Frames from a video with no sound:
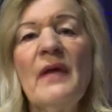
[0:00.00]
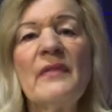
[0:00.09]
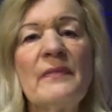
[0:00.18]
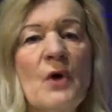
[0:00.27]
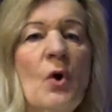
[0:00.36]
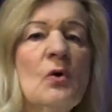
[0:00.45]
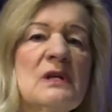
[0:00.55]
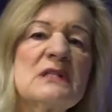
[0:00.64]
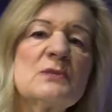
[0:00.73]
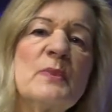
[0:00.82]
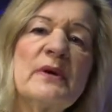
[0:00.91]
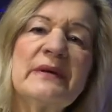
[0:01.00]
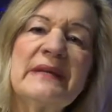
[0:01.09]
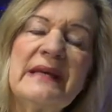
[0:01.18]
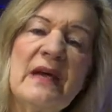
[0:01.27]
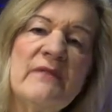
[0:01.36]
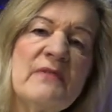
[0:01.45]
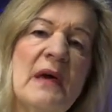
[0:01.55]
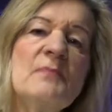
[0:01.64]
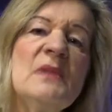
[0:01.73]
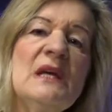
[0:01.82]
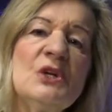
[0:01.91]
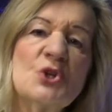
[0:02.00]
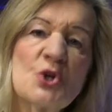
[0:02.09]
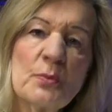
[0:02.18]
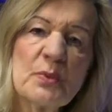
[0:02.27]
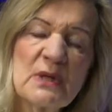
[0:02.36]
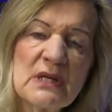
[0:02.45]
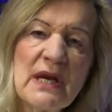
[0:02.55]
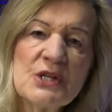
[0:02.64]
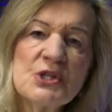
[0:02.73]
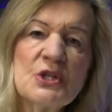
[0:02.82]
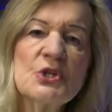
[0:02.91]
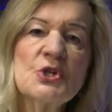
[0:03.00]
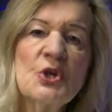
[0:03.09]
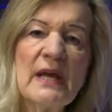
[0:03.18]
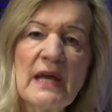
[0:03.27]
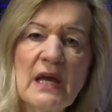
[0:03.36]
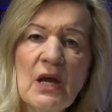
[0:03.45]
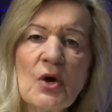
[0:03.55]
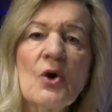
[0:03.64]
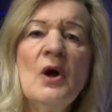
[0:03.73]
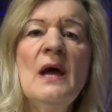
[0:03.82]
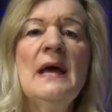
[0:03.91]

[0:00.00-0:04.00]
that the Holy Spirit gave them the interpretation to hear